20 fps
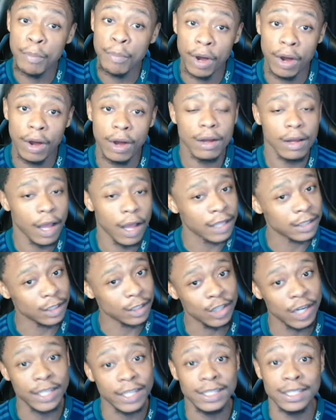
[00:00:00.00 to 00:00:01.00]
But as I
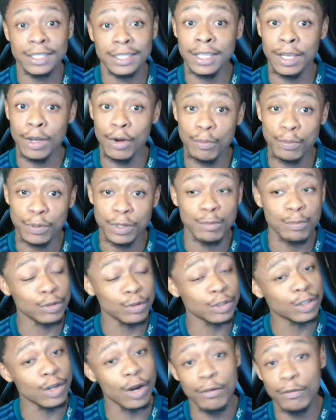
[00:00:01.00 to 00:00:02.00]
try to tell
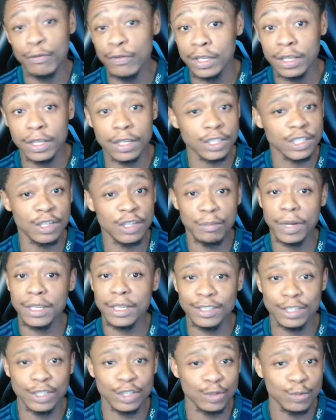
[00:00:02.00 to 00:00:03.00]
people, don't think because your
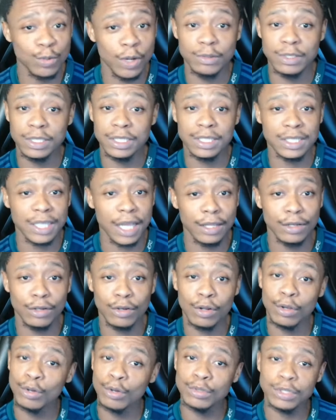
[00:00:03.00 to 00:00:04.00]
manager's wearing designer
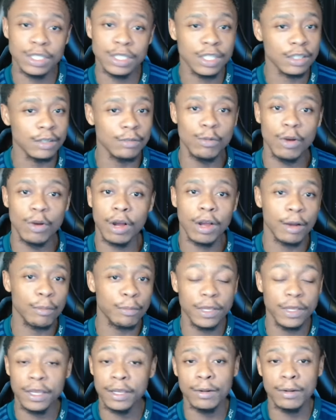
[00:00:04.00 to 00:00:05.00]
clothes, he can rock up
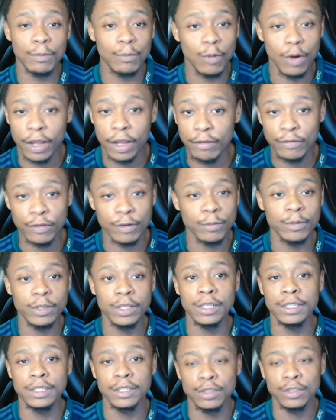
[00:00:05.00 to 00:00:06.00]
here and whatever,
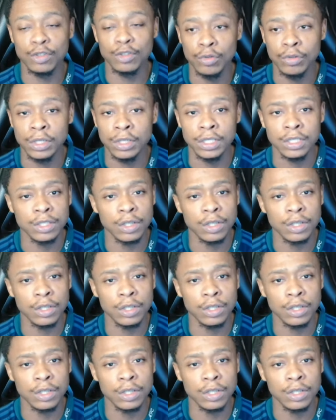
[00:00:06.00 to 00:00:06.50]
really and truly.